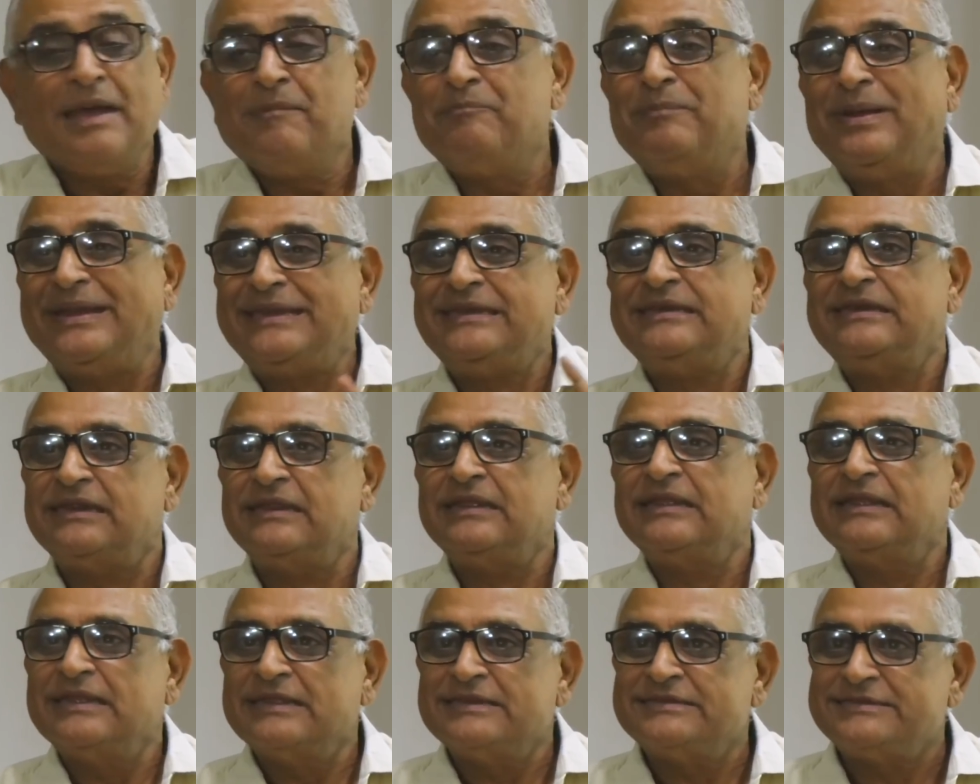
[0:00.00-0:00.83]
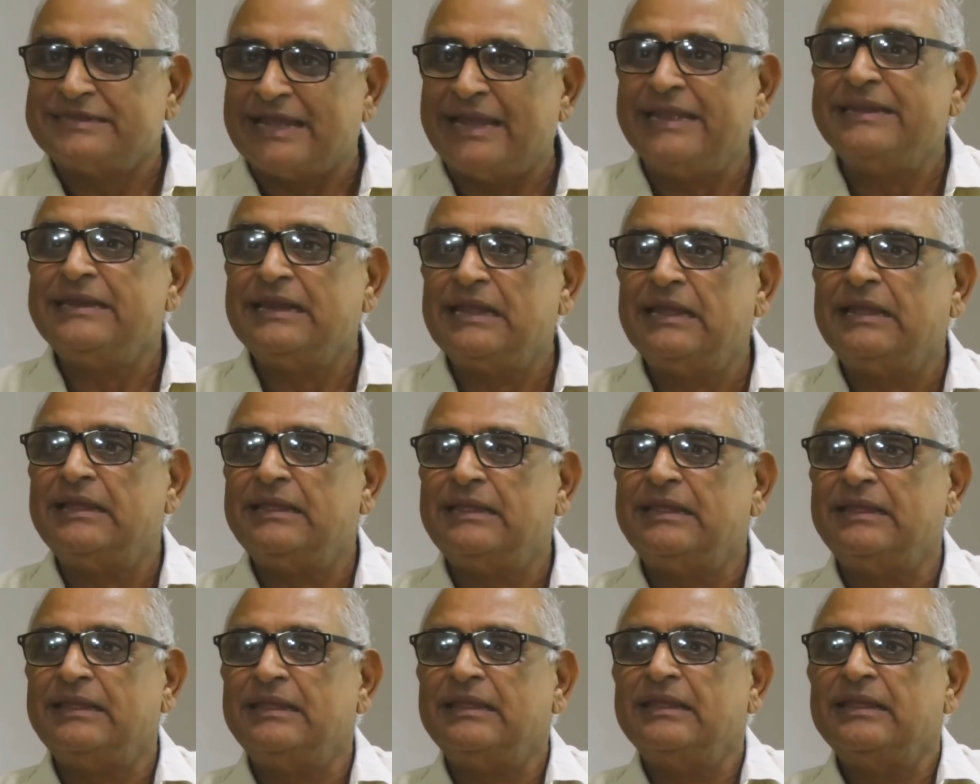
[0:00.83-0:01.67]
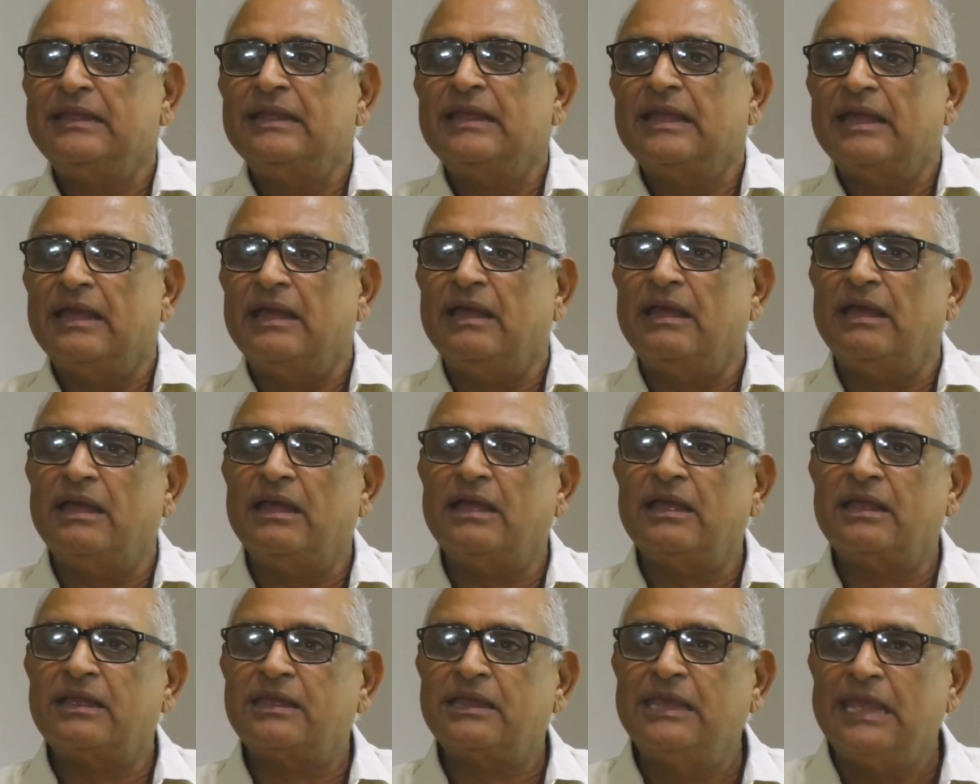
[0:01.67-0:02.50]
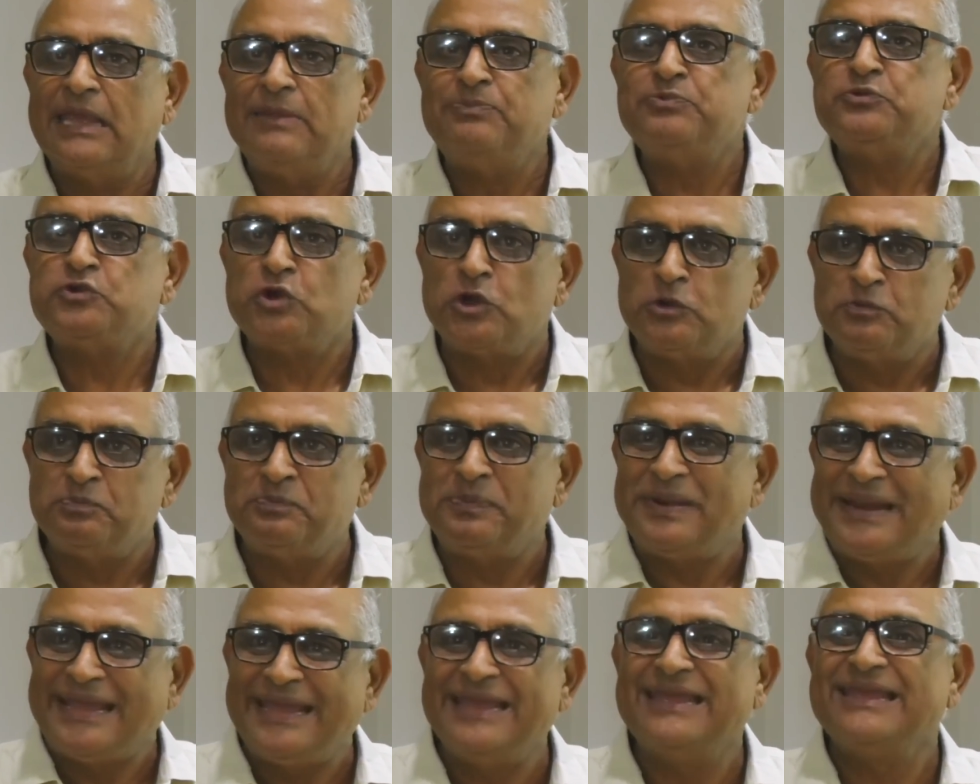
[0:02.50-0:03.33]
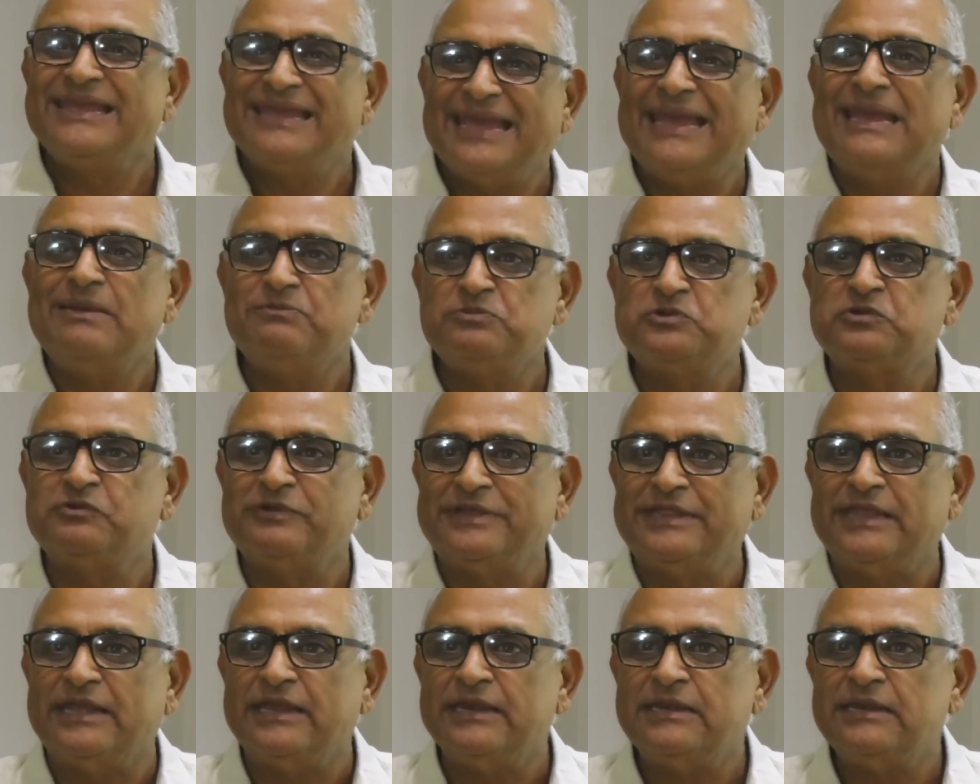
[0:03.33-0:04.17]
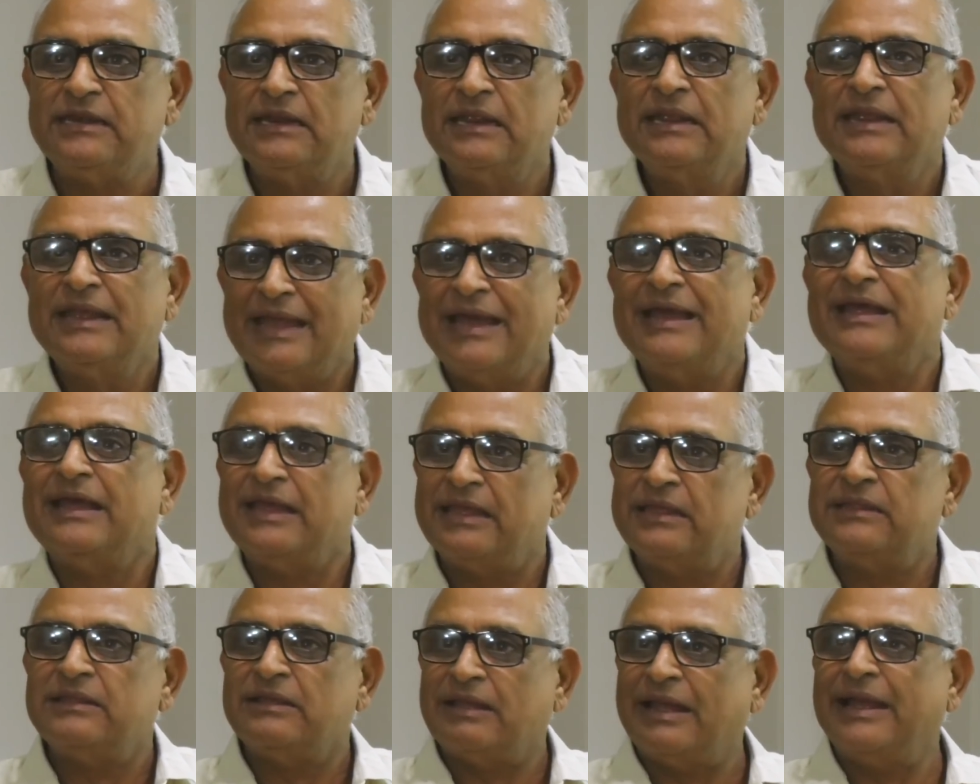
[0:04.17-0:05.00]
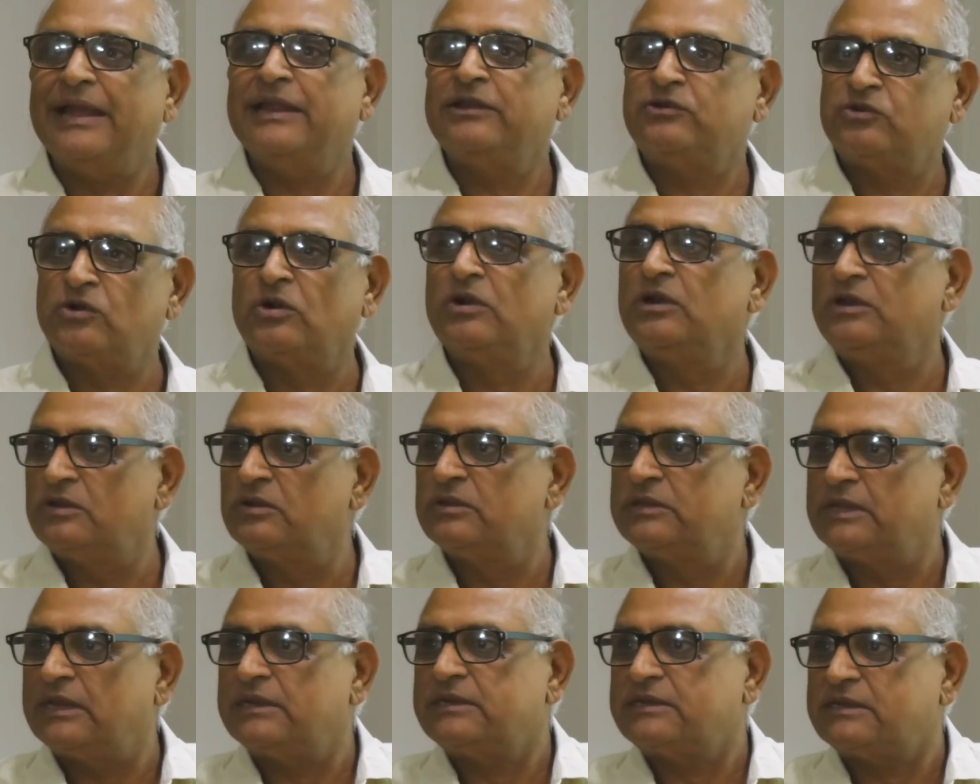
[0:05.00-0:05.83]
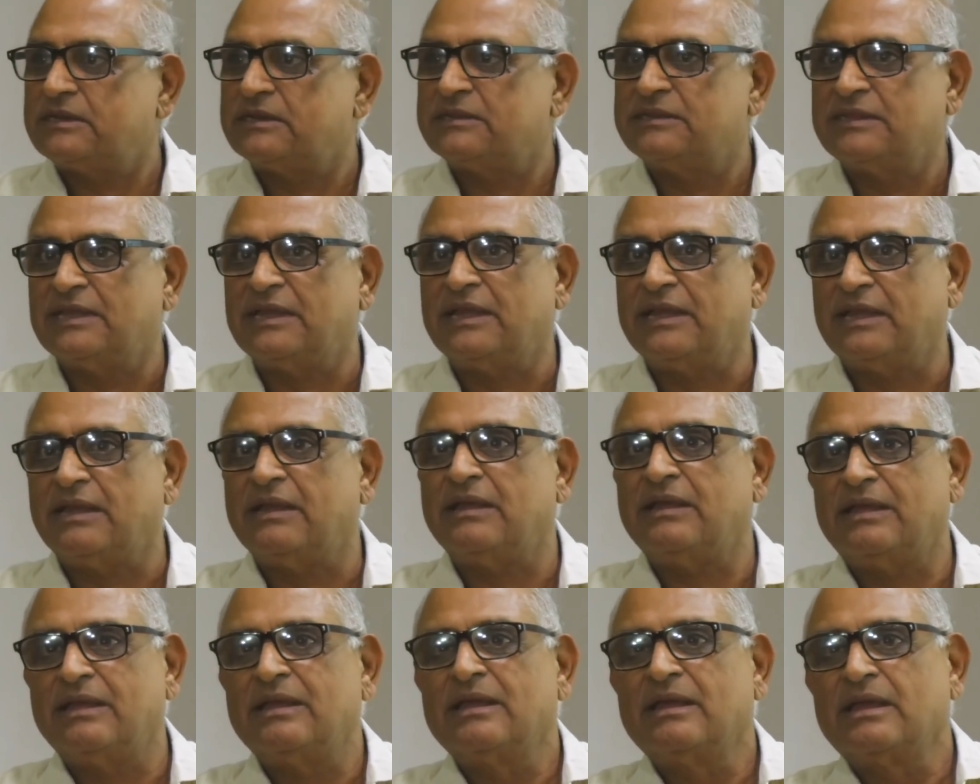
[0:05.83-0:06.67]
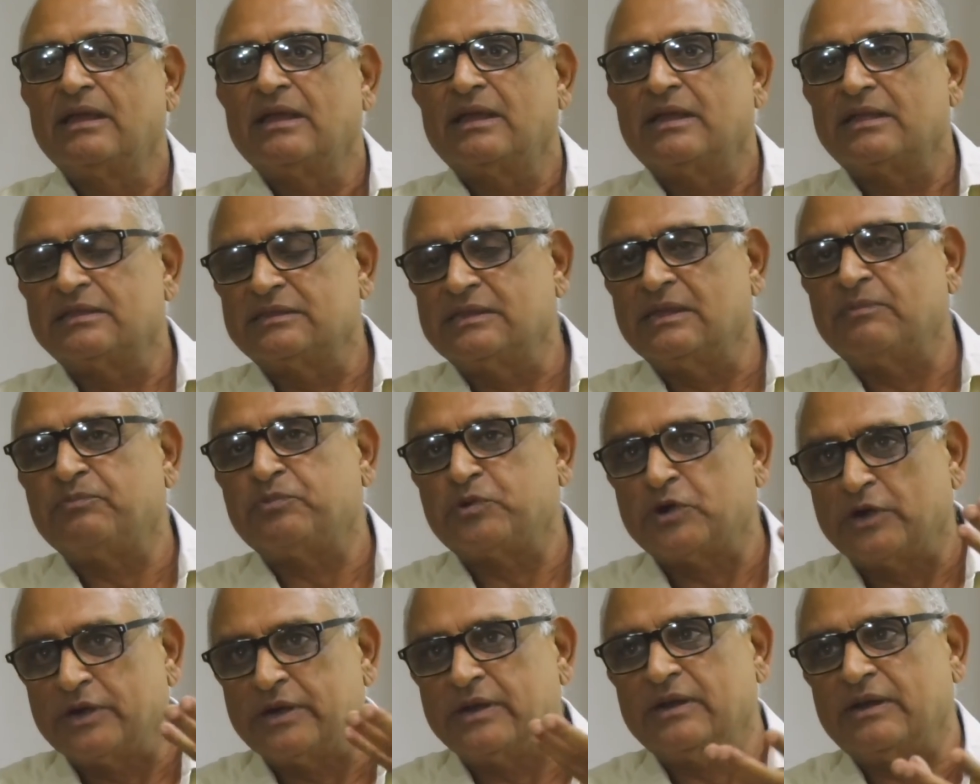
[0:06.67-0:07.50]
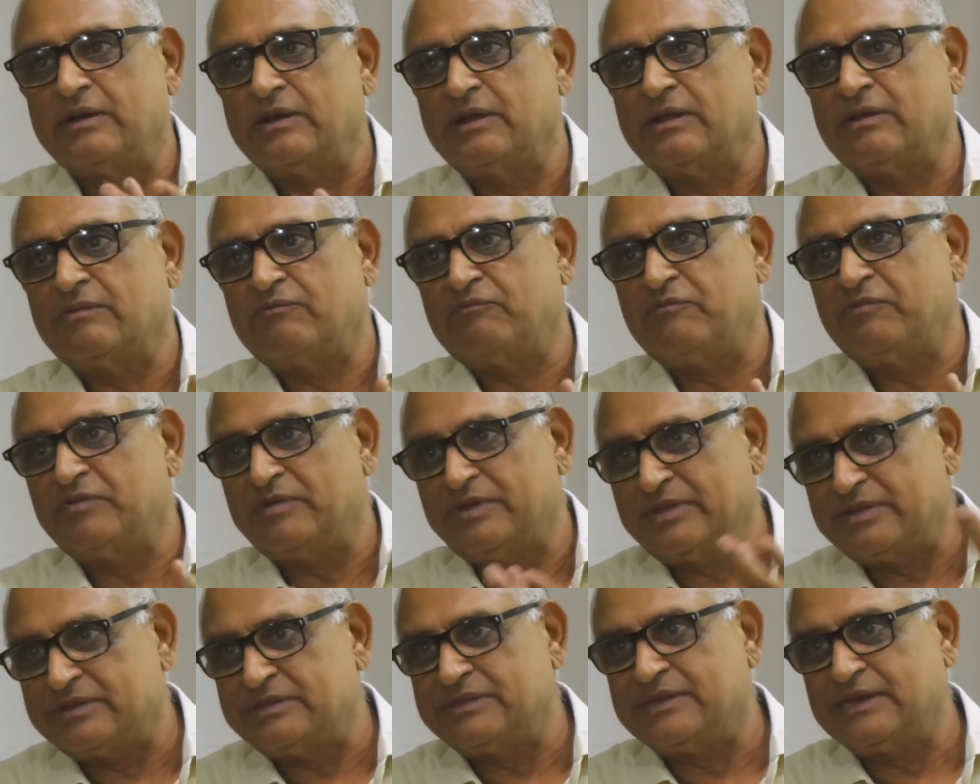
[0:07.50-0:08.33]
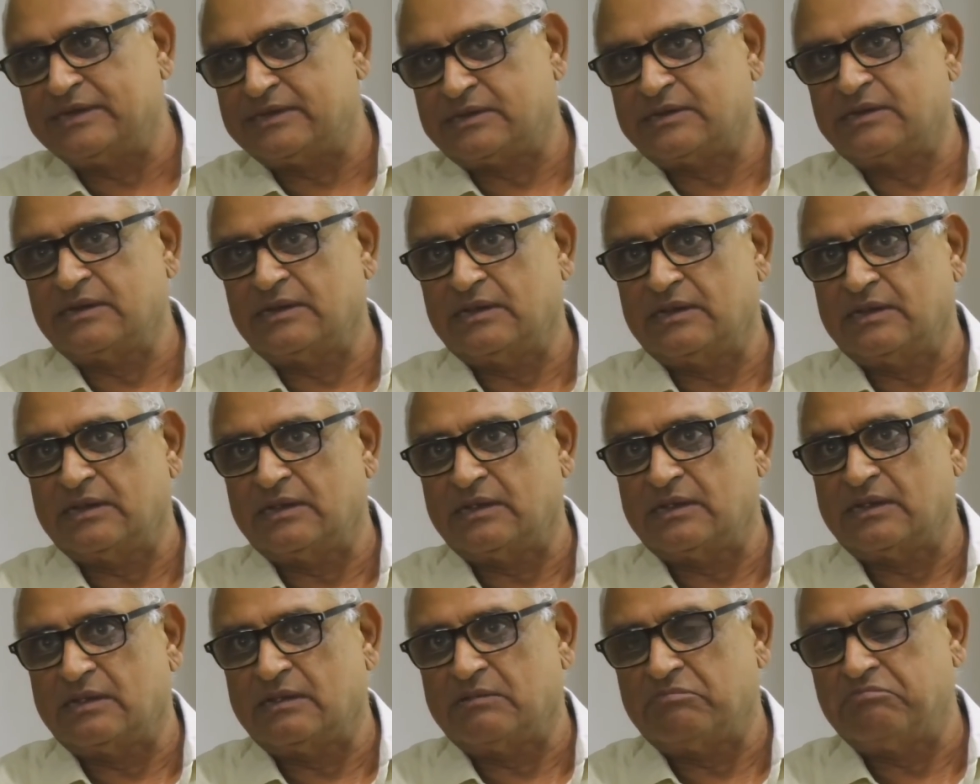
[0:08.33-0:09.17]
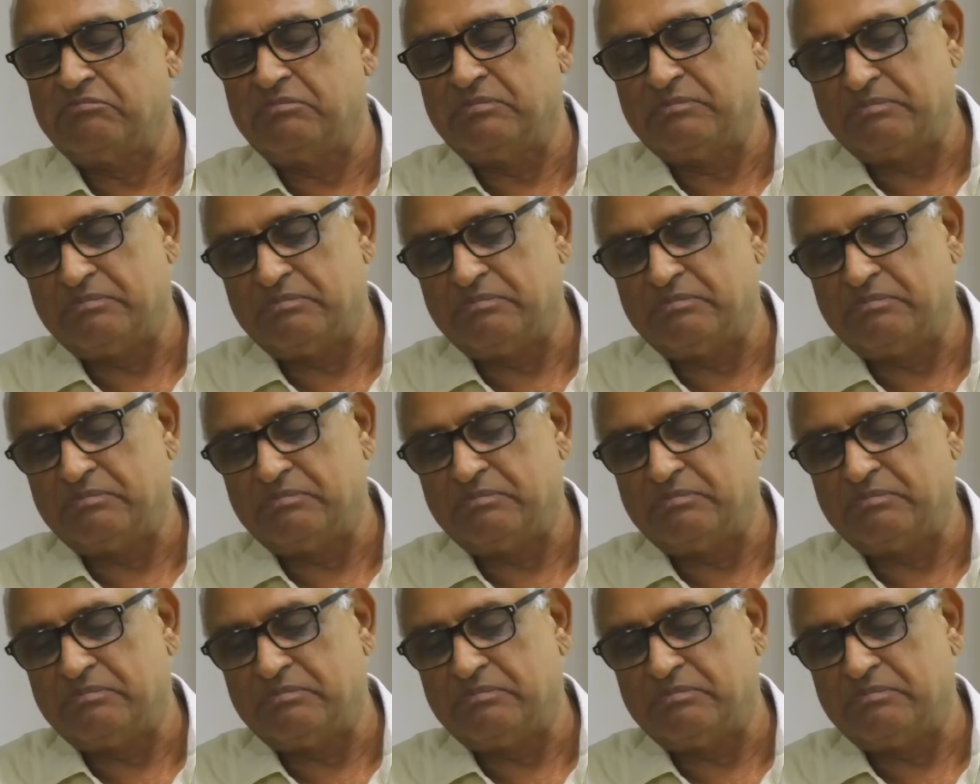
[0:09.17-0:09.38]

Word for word: But China uh, keeps on playing games with it. Uh, I told you that the, the uh, that uh, uh,